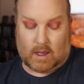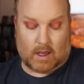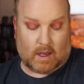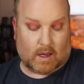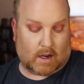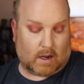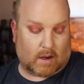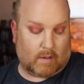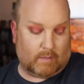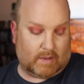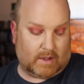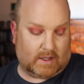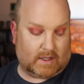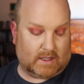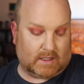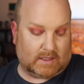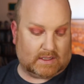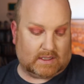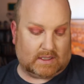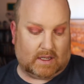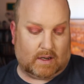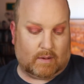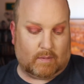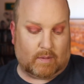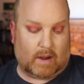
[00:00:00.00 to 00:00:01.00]
I'm going to put
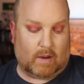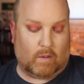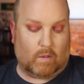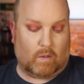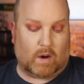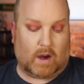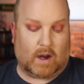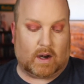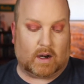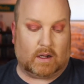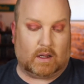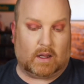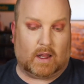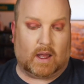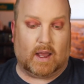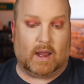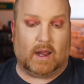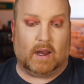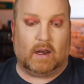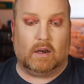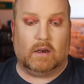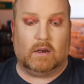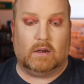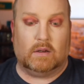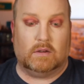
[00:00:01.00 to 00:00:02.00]
this in my
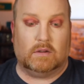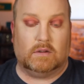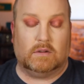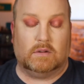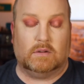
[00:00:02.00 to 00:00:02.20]
waterline.